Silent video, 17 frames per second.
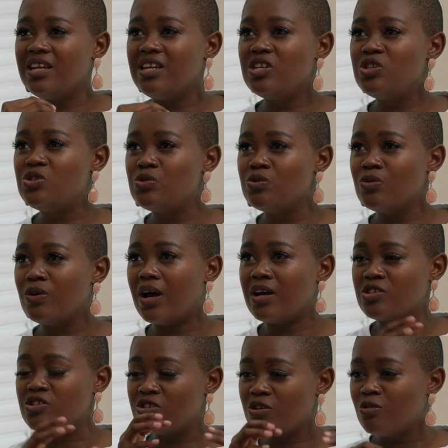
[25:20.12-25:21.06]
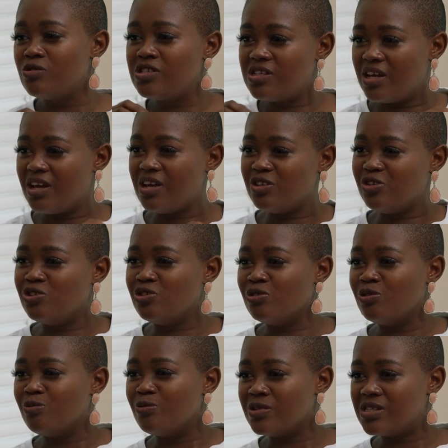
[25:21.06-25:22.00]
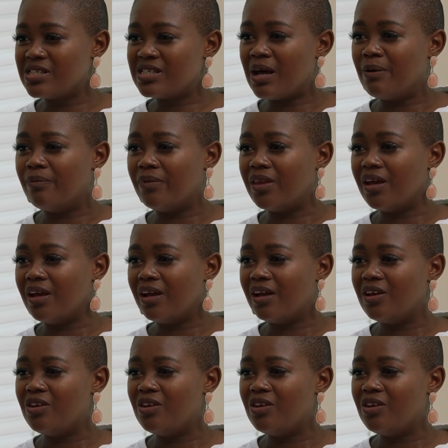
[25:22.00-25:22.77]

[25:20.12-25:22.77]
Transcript: They need to associate you with something.